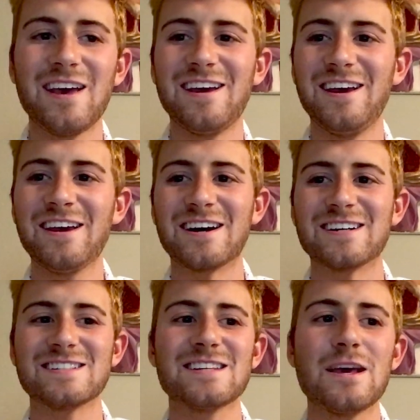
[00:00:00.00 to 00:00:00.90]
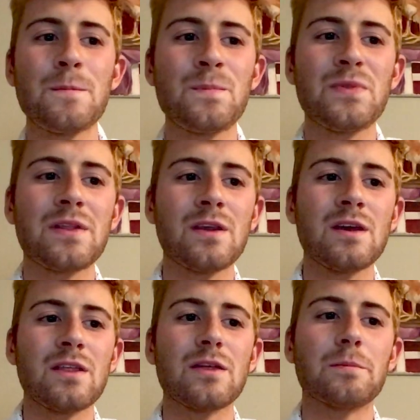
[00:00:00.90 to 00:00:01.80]
Hey guys,
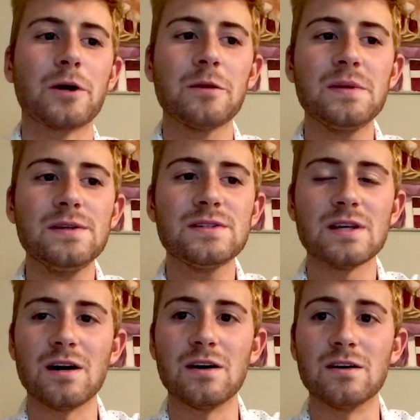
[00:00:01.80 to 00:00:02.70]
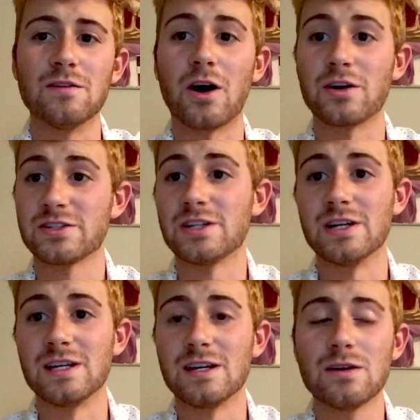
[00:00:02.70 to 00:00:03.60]
the purpose of our
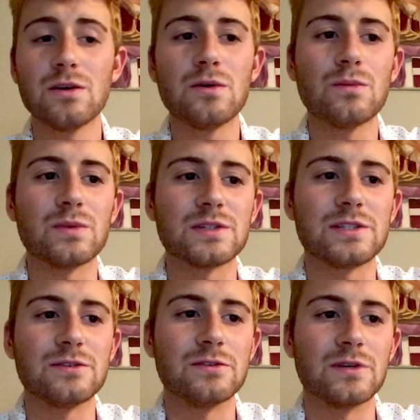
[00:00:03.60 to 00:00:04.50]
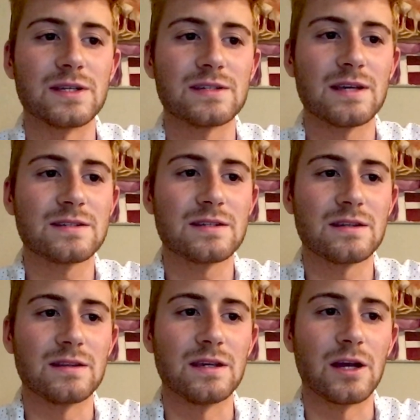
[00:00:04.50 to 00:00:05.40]
study was to assess
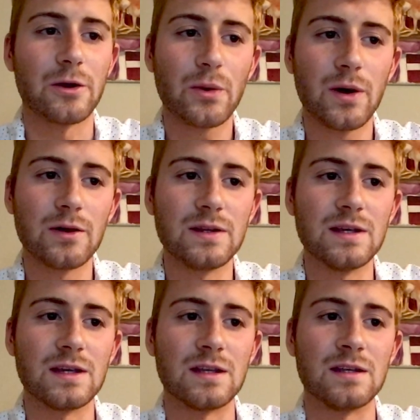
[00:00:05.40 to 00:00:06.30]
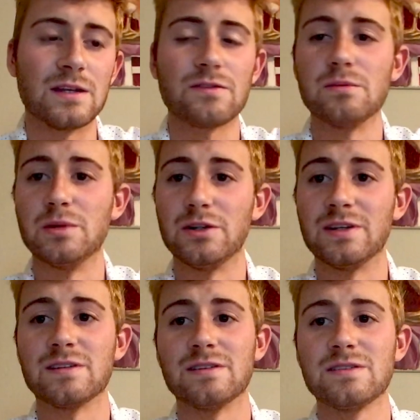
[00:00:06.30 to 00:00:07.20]
the air quality in different
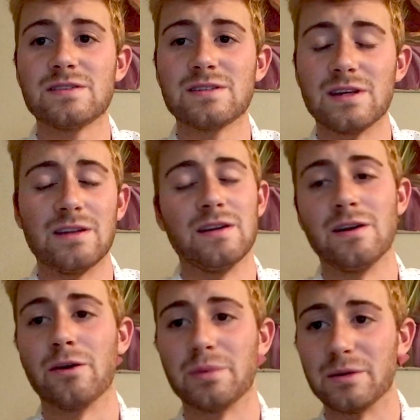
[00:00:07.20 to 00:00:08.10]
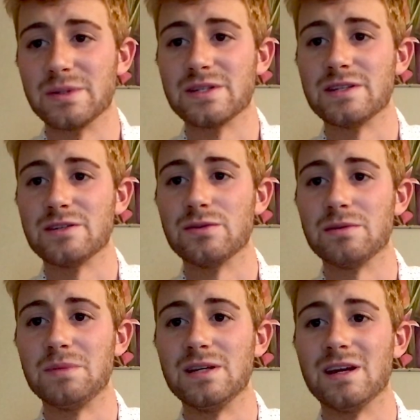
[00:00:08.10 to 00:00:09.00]
buildings, and in our purposes it would
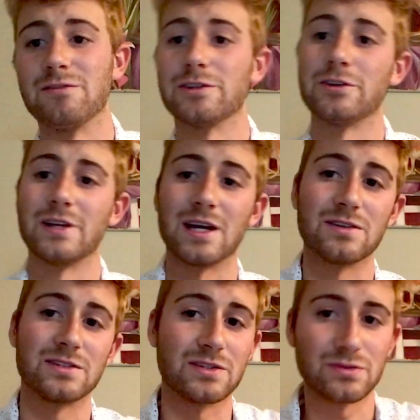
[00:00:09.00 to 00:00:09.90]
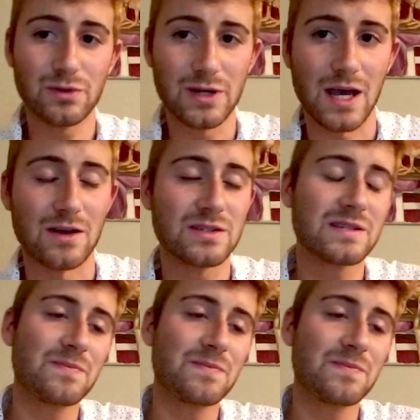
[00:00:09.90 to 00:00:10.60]
be a fraternity house and a sorority house,